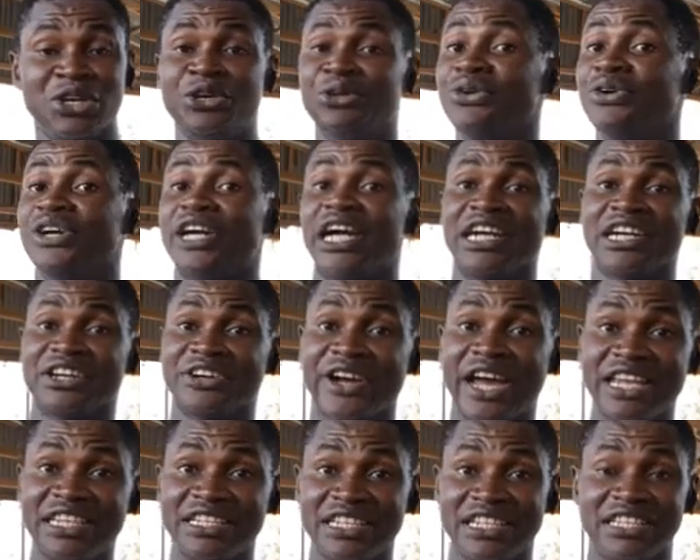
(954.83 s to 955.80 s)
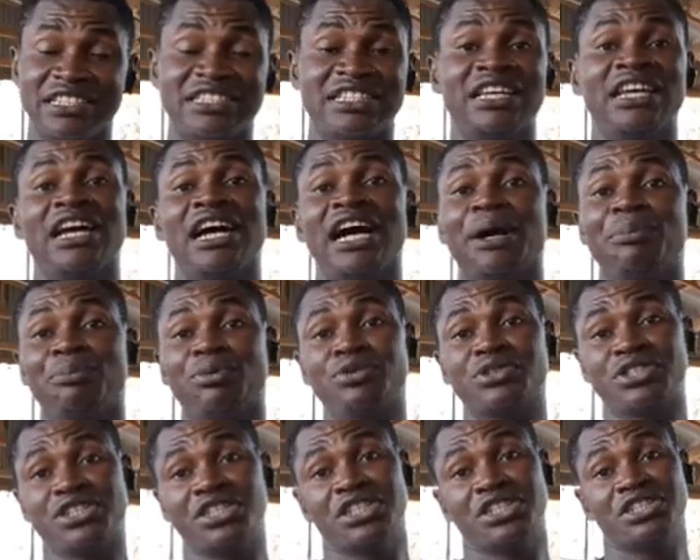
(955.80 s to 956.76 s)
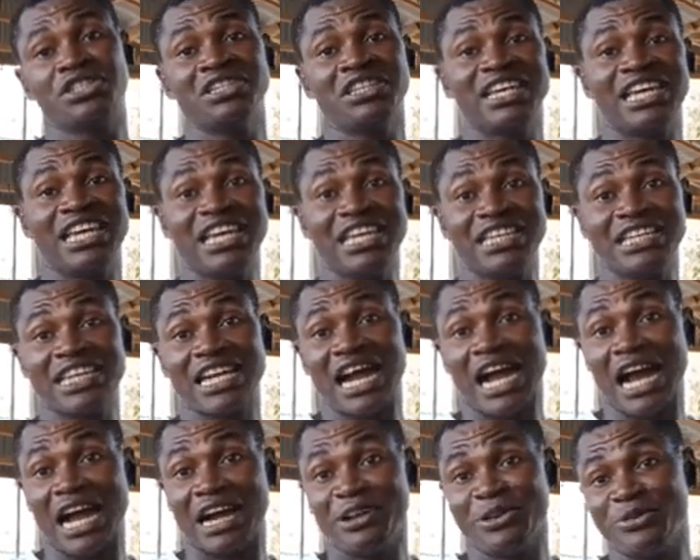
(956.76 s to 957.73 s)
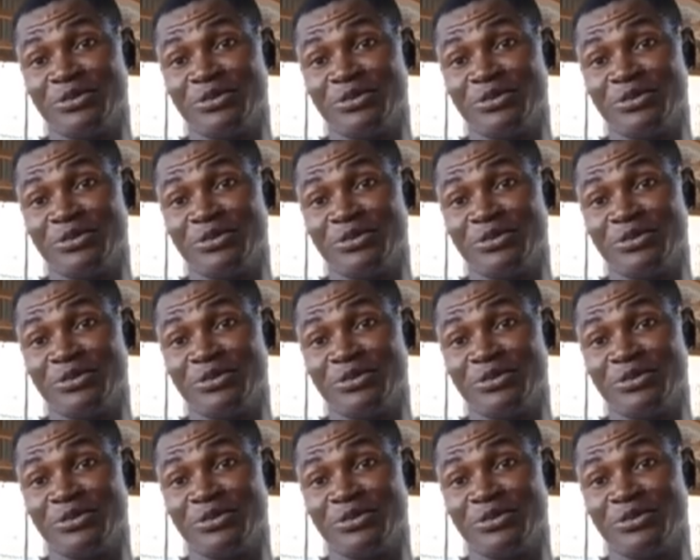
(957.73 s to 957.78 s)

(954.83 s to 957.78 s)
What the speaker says: You can grind it and put it in their